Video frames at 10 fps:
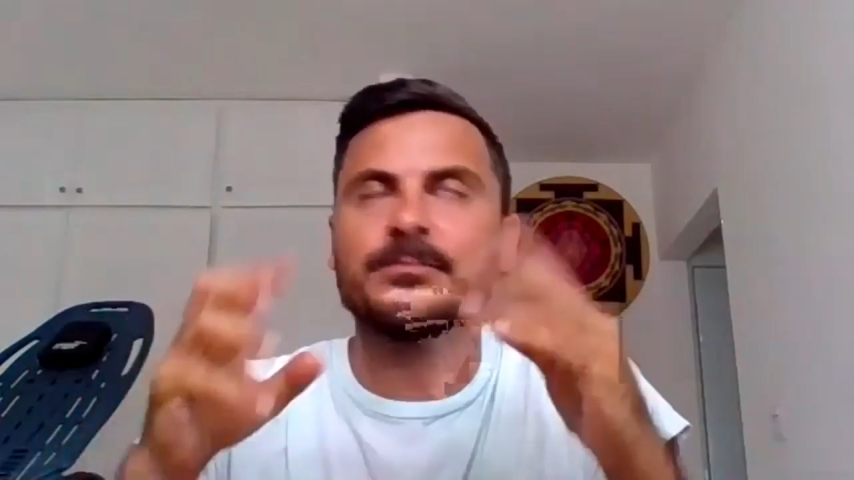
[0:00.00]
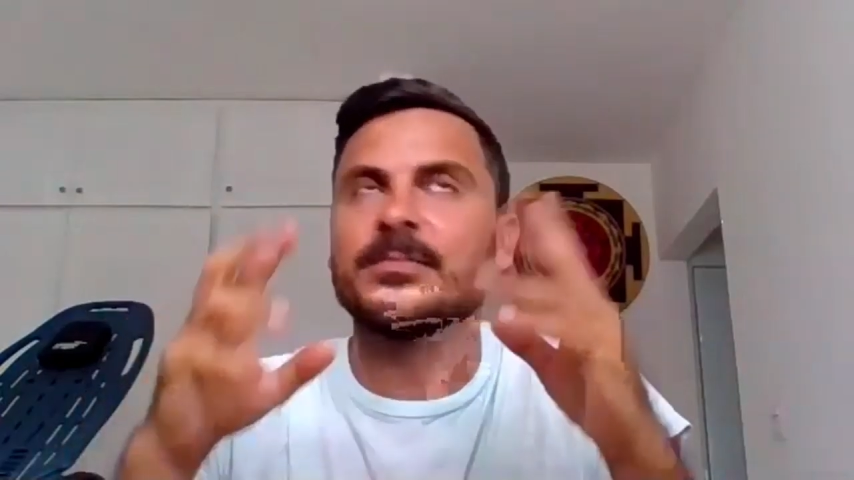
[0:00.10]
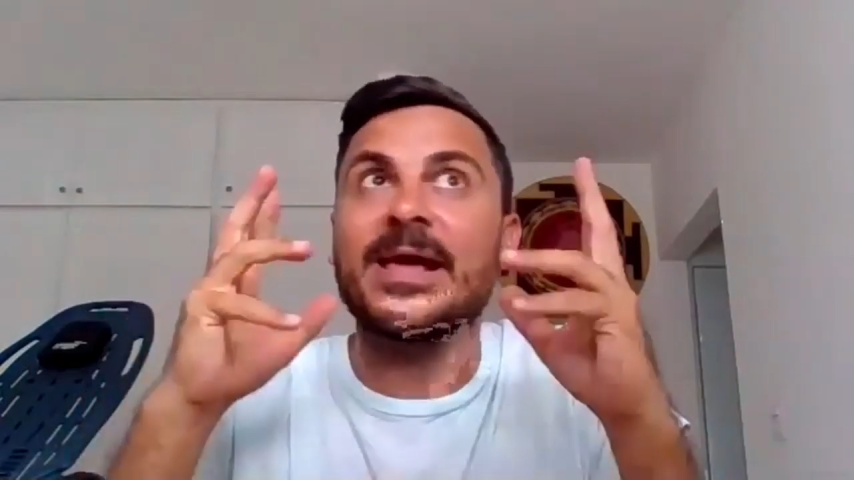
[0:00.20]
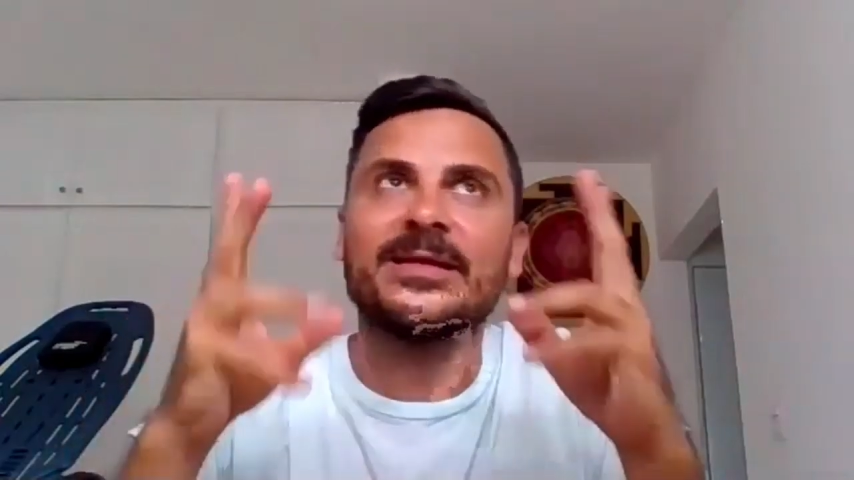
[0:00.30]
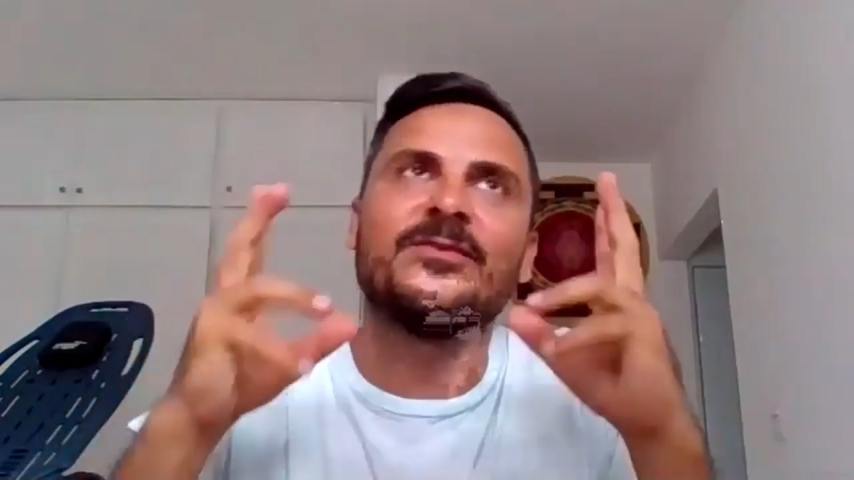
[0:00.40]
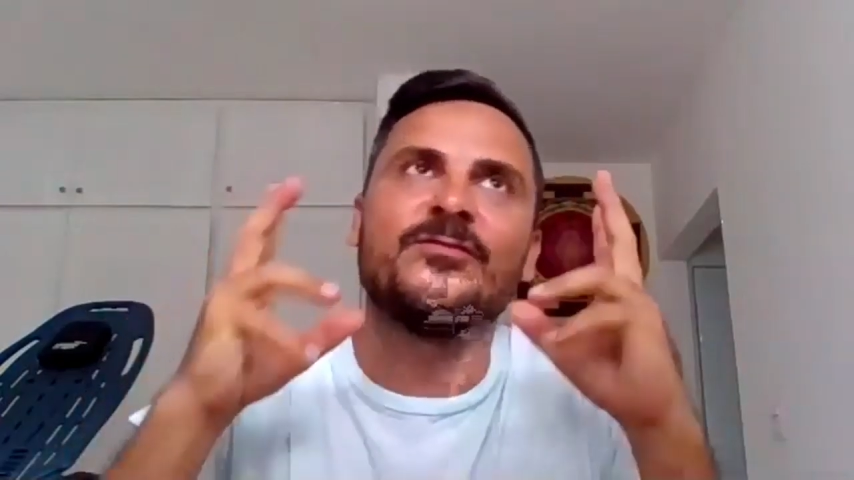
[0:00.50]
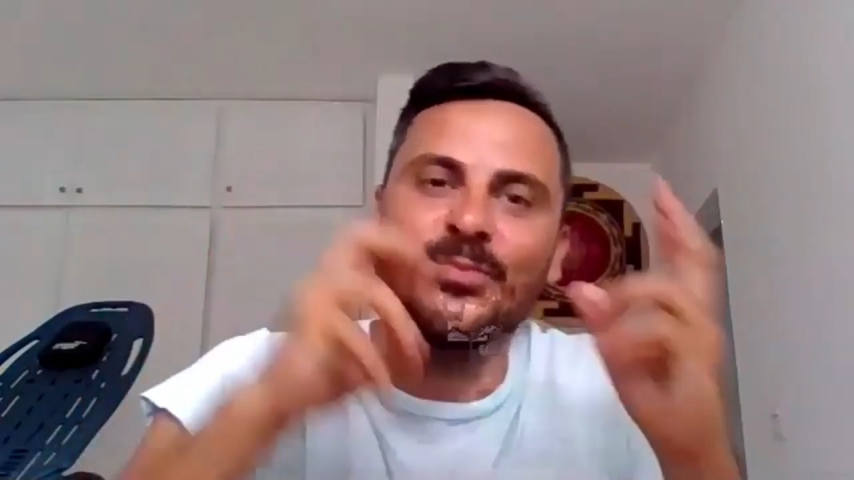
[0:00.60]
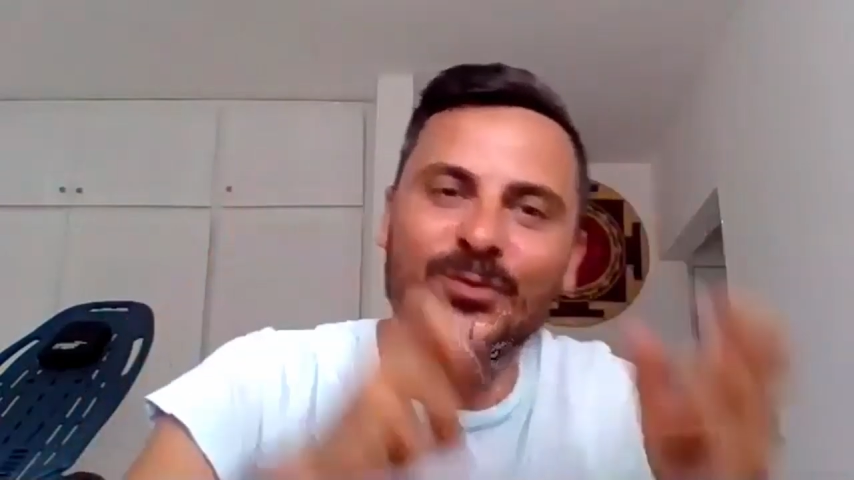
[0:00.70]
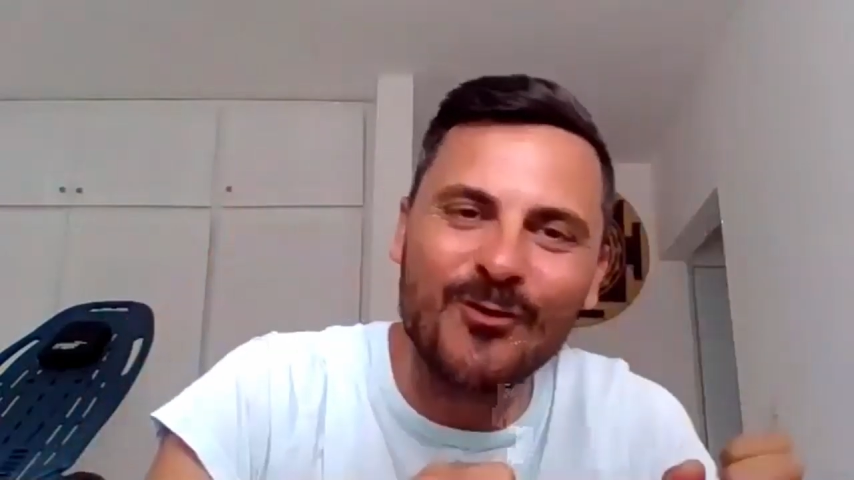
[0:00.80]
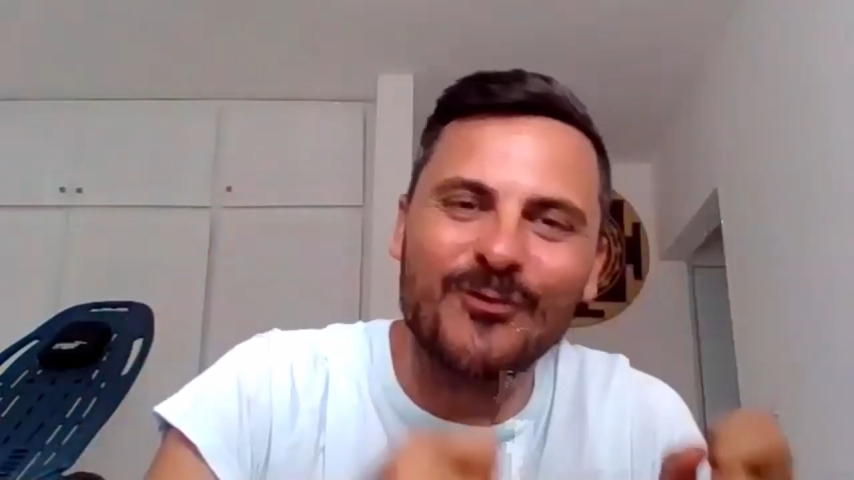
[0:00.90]

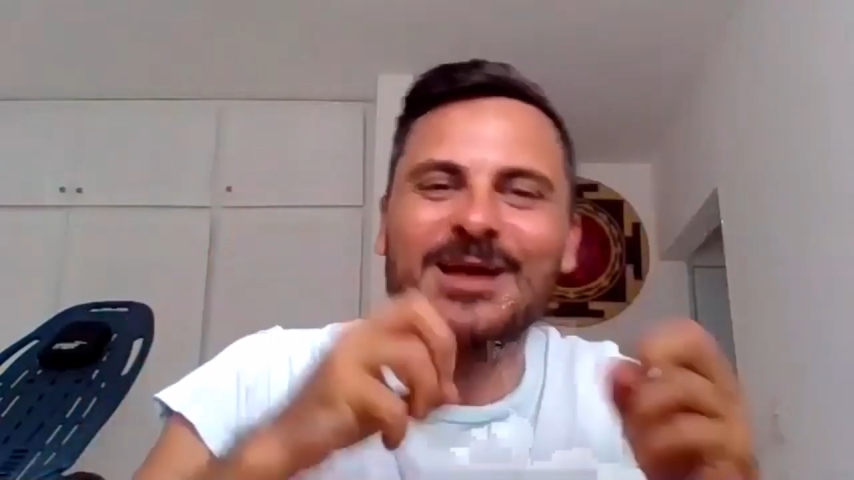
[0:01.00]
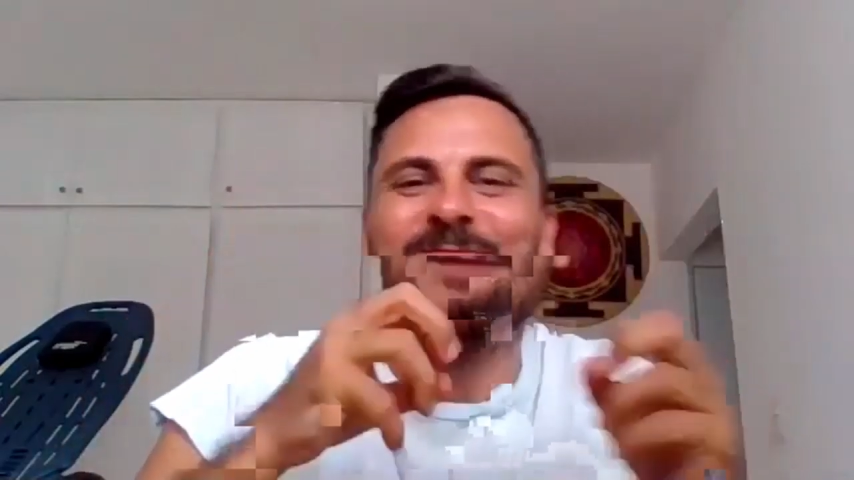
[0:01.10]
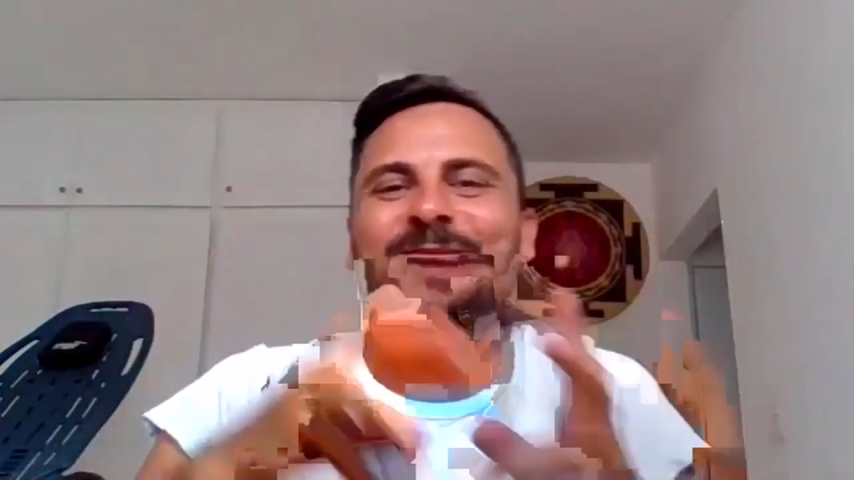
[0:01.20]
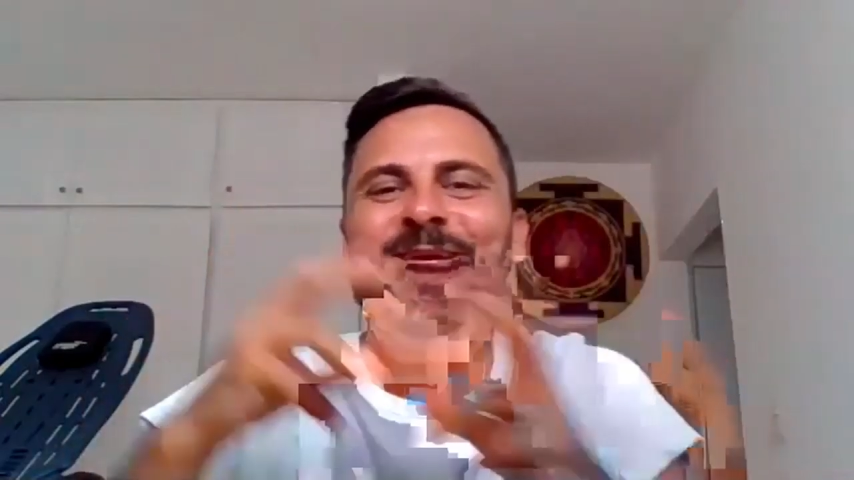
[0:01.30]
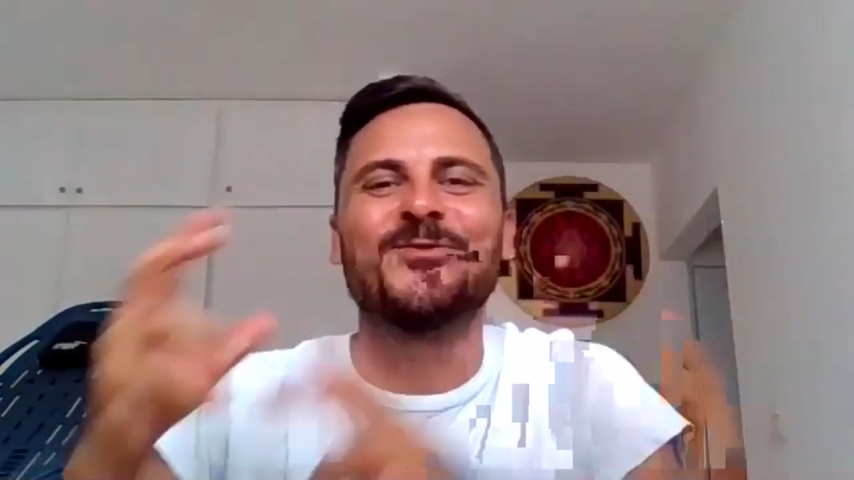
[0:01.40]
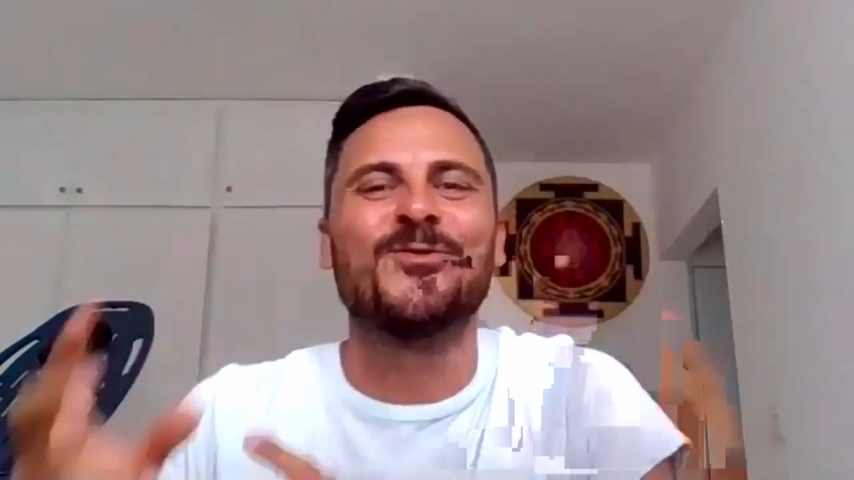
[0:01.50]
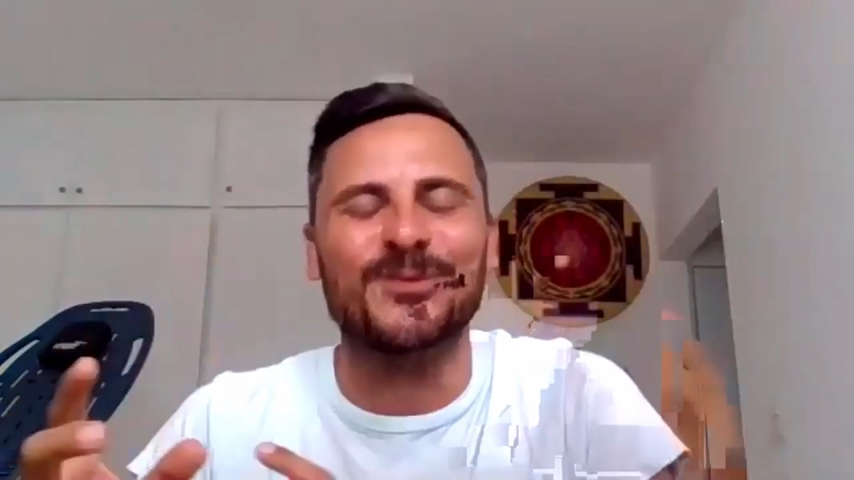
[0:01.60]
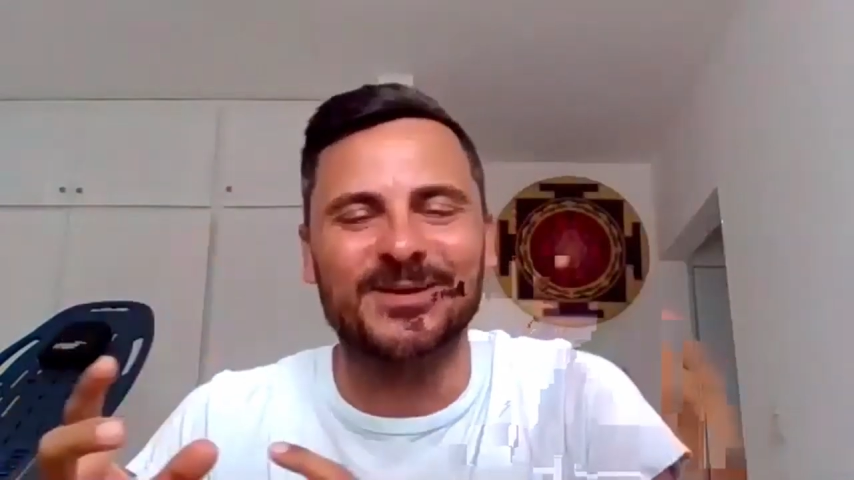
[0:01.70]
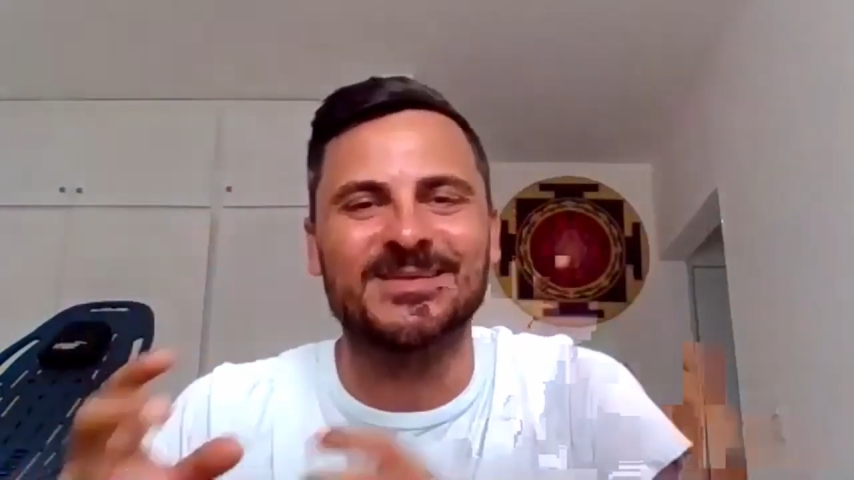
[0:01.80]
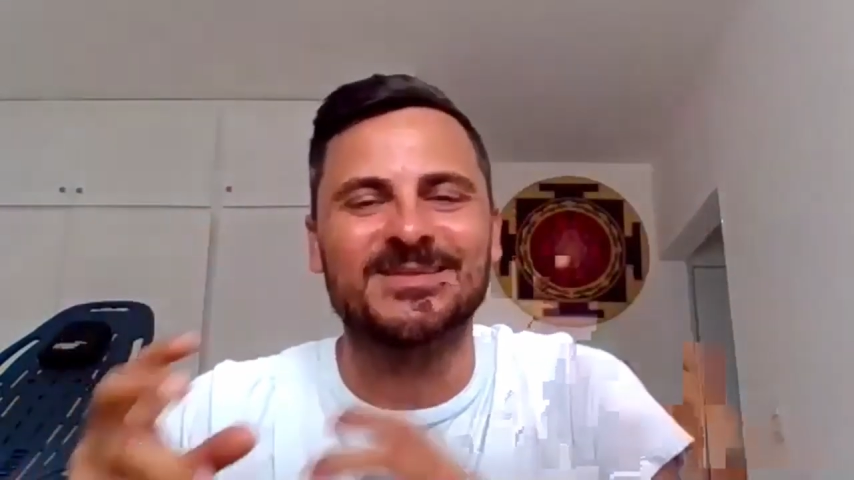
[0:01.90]
negative programs in
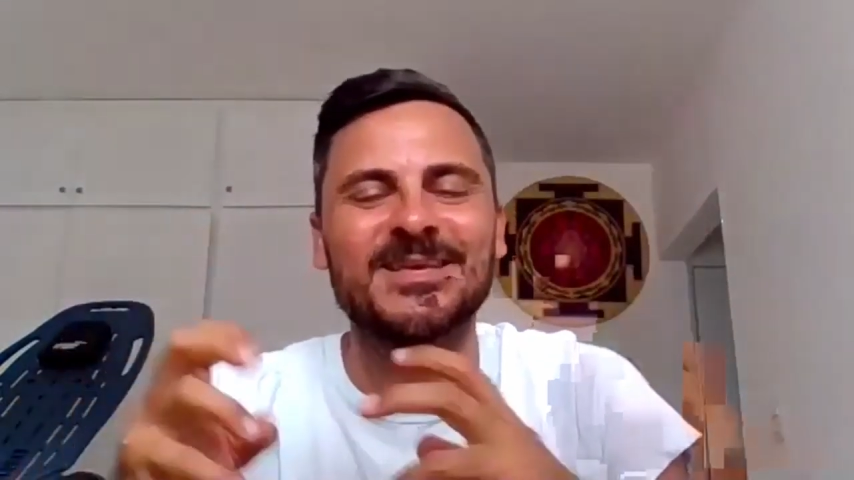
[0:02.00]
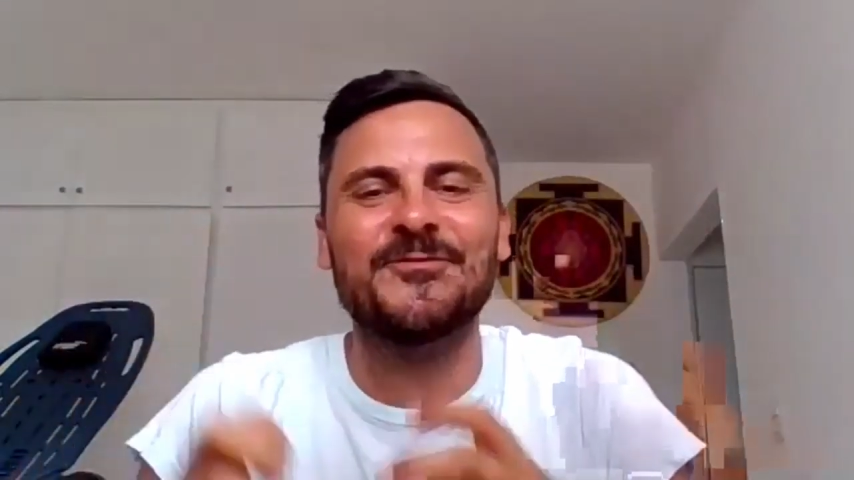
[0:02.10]
organs,